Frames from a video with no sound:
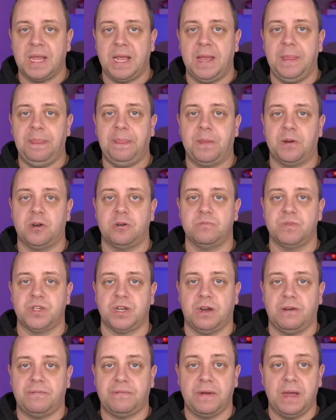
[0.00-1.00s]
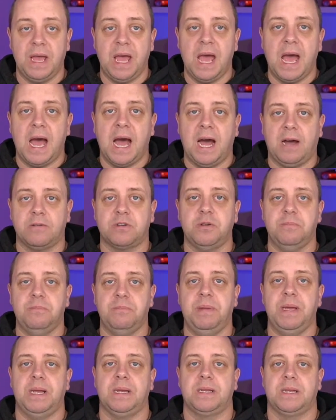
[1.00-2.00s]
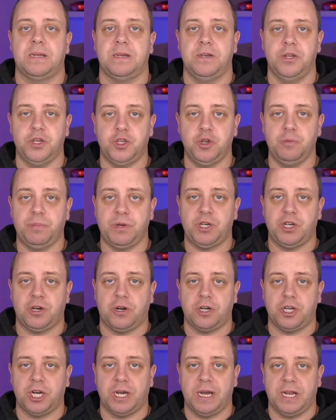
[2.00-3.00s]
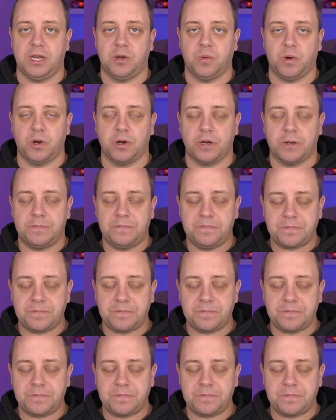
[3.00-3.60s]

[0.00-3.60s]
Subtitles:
in terms of how to build the supercharger network.